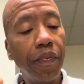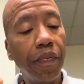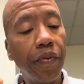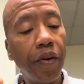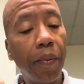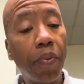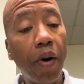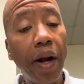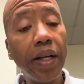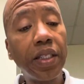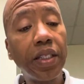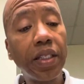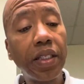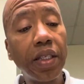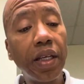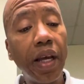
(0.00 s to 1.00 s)
The
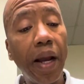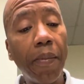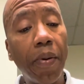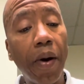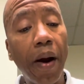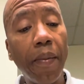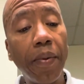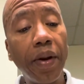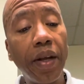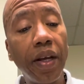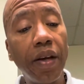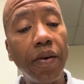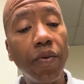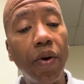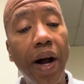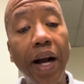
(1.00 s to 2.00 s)
price a property
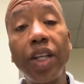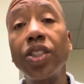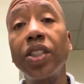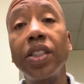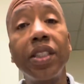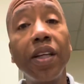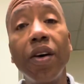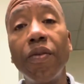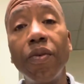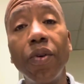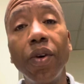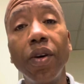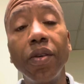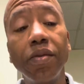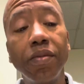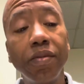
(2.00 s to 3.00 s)
will actually sell
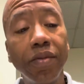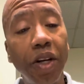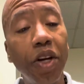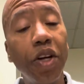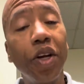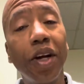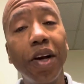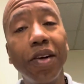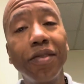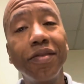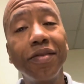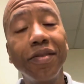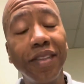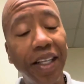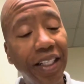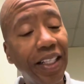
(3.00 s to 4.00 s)
for. There you go.
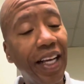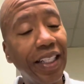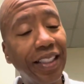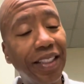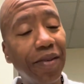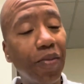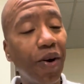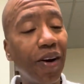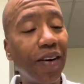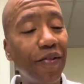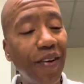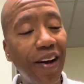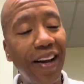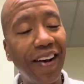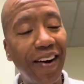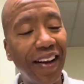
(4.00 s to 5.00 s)
That's the market
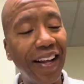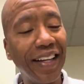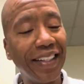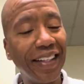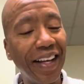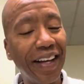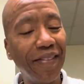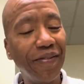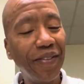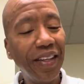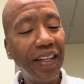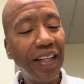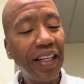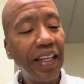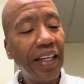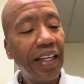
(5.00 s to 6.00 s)
value. I like that.
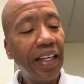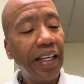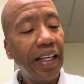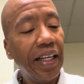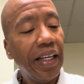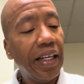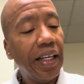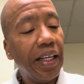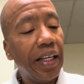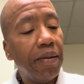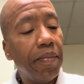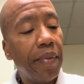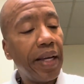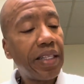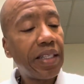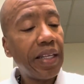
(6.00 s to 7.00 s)

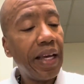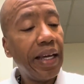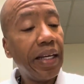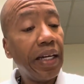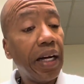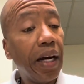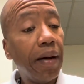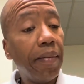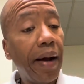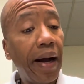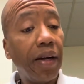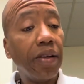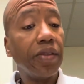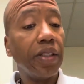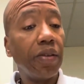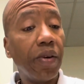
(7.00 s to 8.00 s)
Mixed income
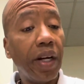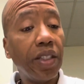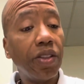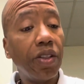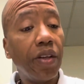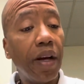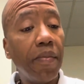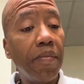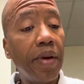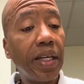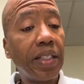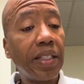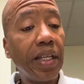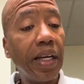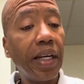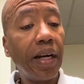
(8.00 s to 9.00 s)
housing, right? So you got
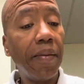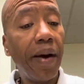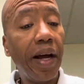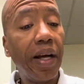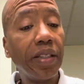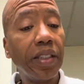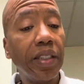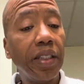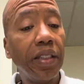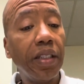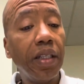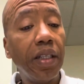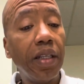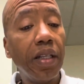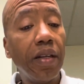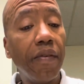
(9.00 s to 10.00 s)
mixed income housing
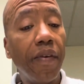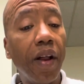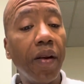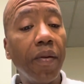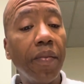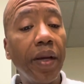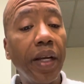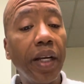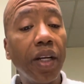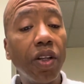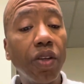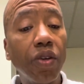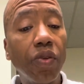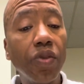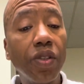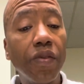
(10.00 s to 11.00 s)
development
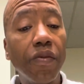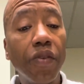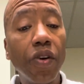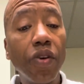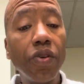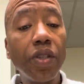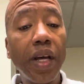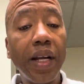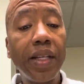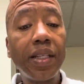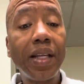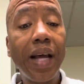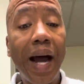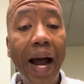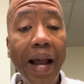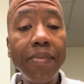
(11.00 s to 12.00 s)
includes diverse
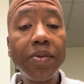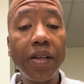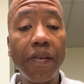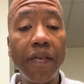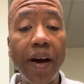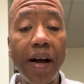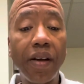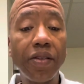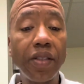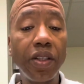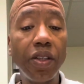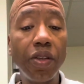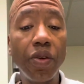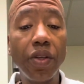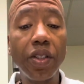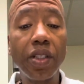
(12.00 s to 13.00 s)
types of housing
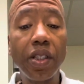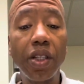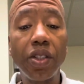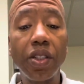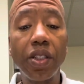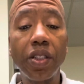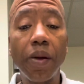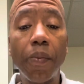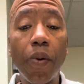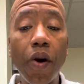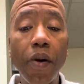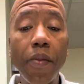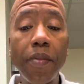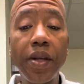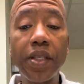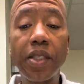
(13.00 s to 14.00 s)
units such as
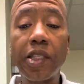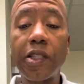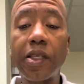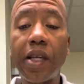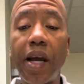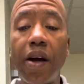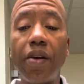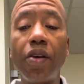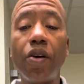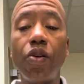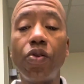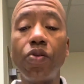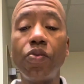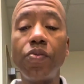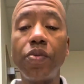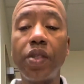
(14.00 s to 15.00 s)
apartments,
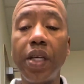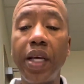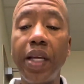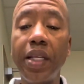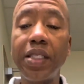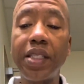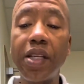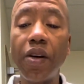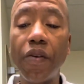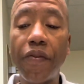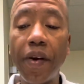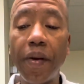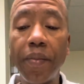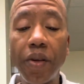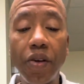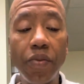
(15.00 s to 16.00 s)
townhomes, and single
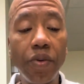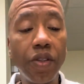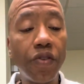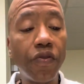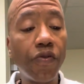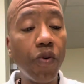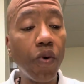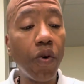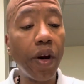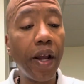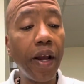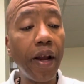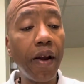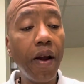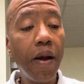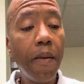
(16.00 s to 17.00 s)
family units for
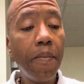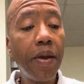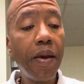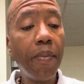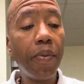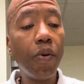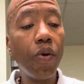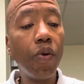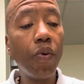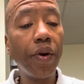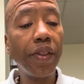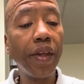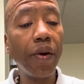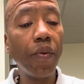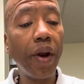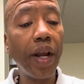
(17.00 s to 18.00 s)
people with
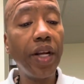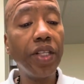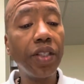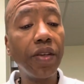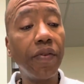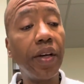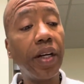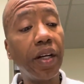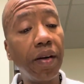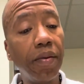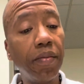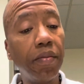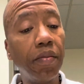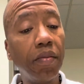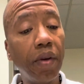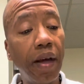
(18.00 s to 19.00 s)
a range of
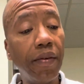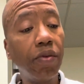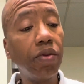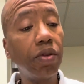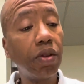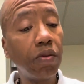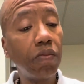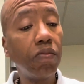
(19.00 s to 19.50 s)
income levels.